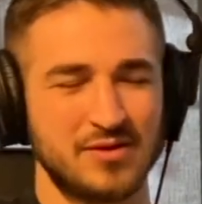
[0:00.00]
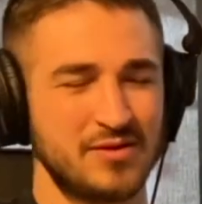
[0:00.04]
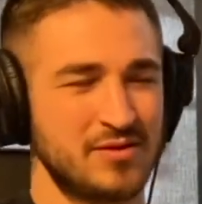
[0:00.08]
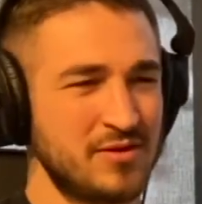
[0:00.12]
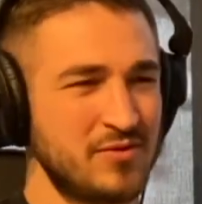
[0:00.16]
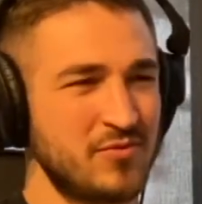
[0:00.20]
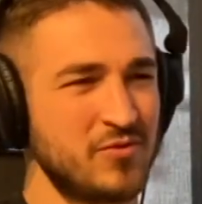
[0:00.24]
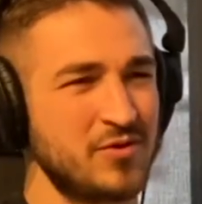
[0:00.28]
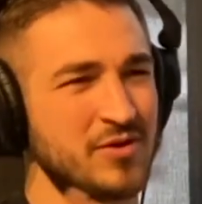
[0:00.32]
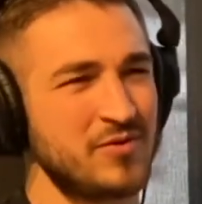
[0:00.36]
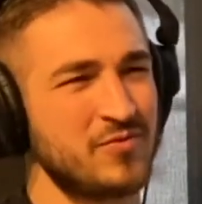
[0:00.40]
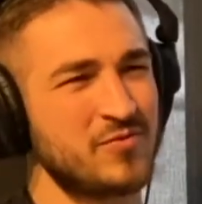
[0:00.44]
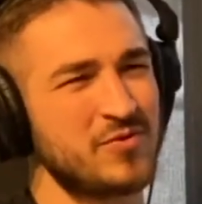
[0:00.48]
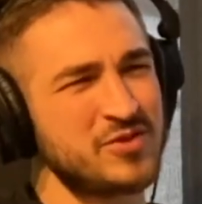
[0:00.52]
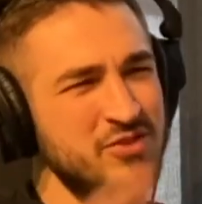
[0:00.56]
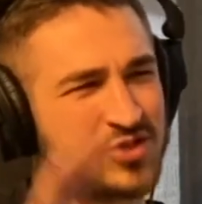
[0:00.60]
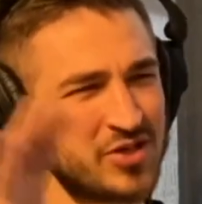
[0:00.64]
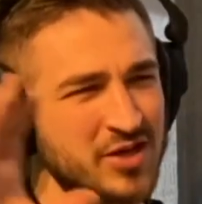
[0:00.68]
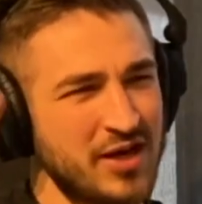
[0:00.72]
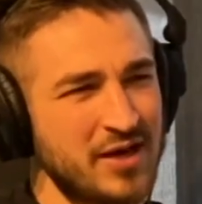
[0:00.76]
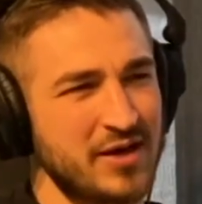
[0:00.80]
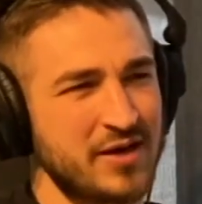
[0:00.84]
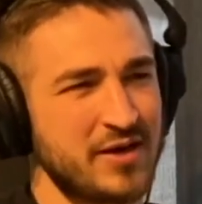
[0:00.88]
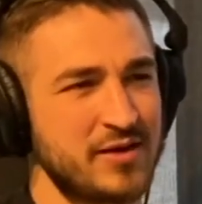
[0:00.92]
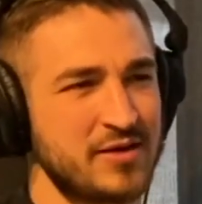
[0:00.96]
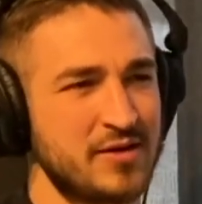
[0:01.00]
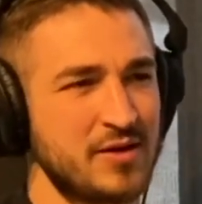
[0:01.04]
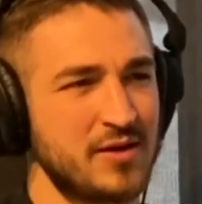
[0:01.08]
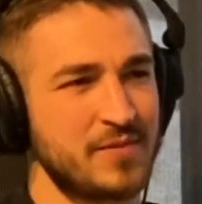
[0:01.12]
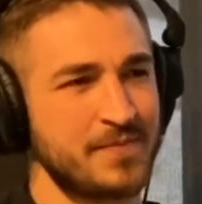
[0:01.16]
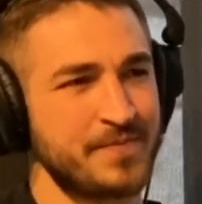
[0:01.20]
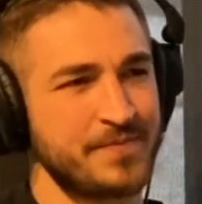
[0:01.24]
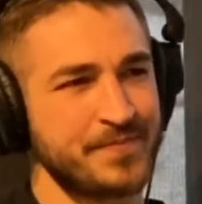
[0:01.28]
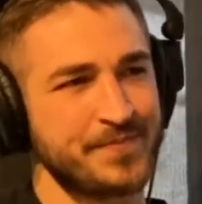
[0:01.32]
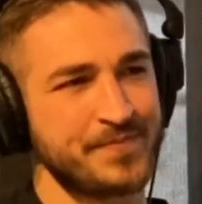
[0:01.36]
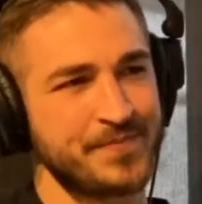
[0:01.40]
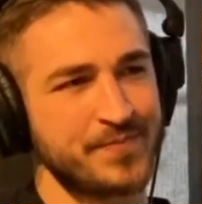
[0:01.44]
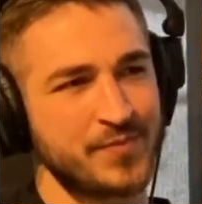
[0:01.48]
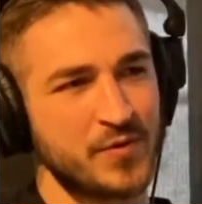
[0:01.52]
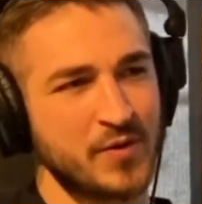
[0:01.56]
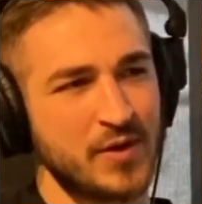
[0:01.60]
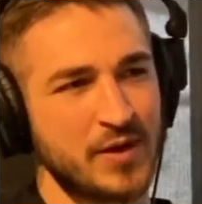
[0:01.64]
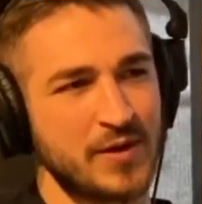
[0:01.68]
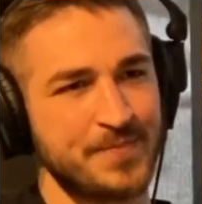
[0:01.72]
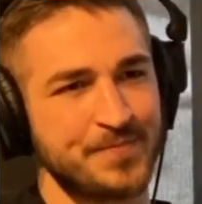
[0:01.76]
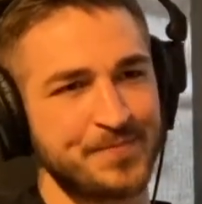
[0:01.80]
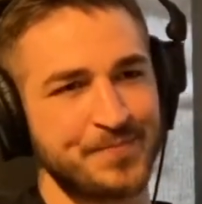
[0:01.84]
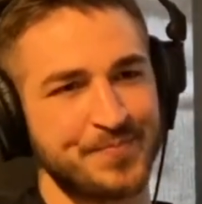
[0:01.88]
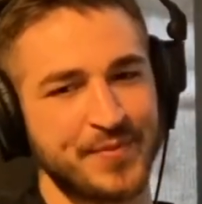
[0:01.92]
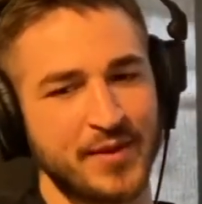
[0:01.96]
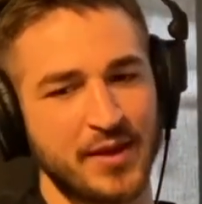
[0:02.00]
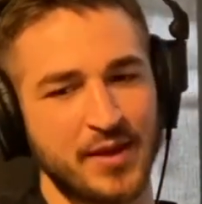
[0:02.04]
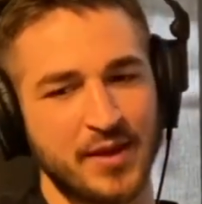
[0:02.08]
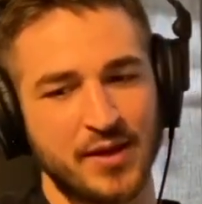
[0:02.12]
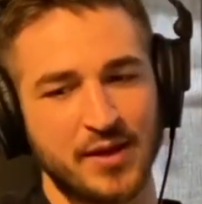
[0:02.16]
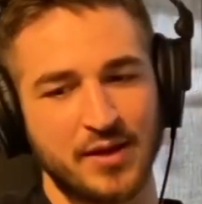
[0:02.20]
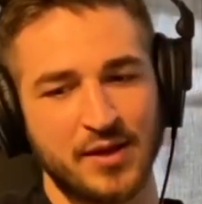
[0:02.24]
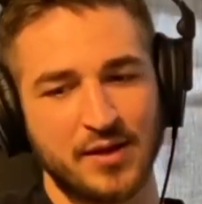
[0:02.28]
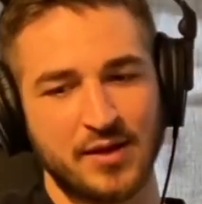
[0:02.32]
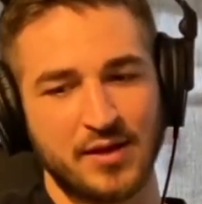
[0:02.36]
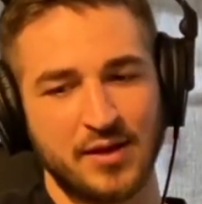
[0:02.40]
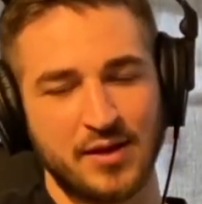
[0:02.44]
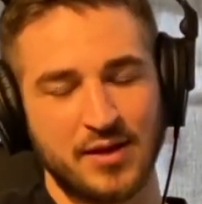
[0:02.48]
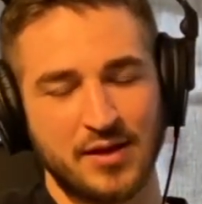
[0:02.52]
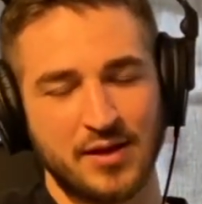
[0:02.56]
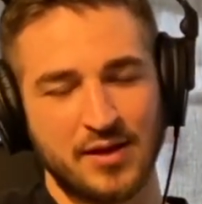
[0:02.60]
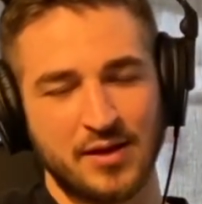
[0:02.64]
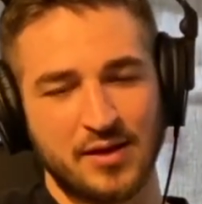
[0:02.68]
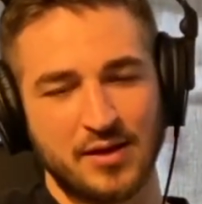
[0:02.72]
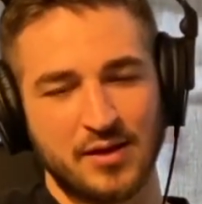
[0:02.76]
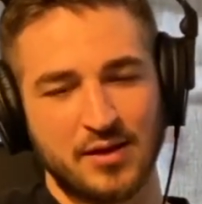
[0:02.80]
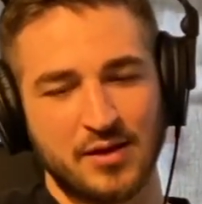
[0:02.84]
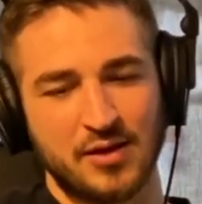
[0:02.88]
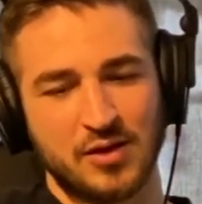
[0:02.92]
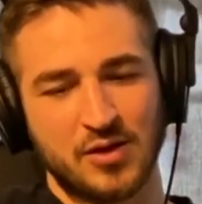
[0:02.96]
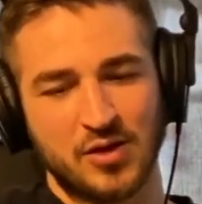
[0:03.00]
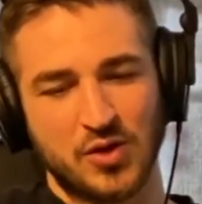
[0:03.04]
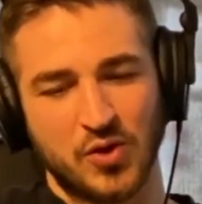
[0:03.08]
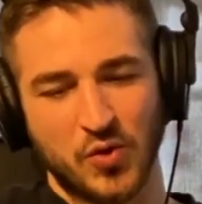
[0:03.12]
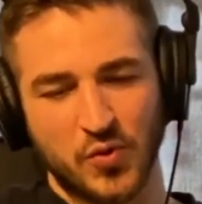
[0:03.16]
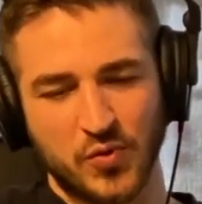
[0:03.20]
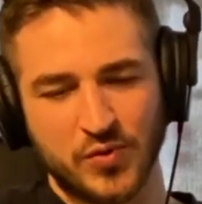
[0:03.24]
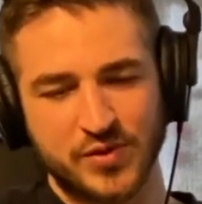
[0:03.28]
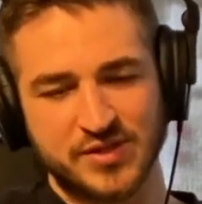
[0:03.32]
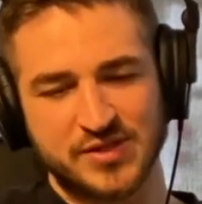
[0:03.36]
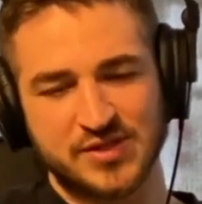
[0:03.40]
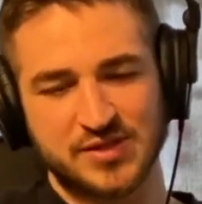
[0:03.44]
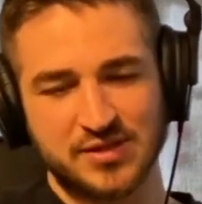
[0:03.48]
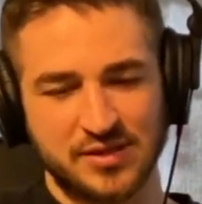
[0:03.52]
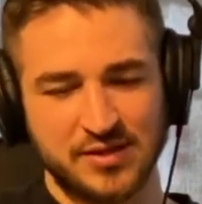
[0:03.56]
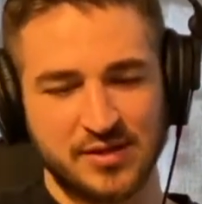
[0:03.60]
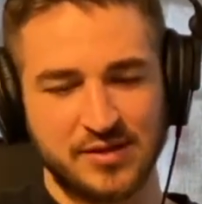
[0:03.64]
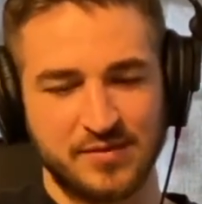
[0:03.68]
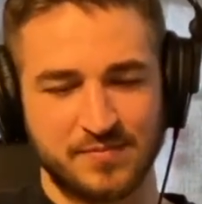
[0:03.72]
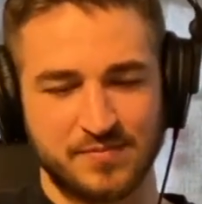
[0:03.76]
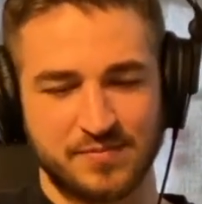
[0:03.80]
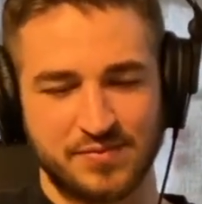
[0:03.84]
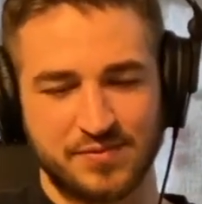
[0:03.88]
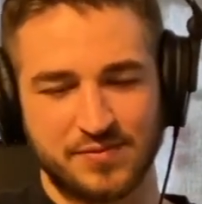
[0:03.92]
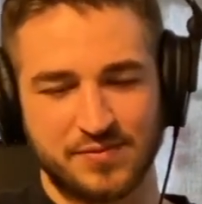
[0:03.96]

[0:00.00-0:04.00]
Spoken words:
what you got to get done, right? Go to sleep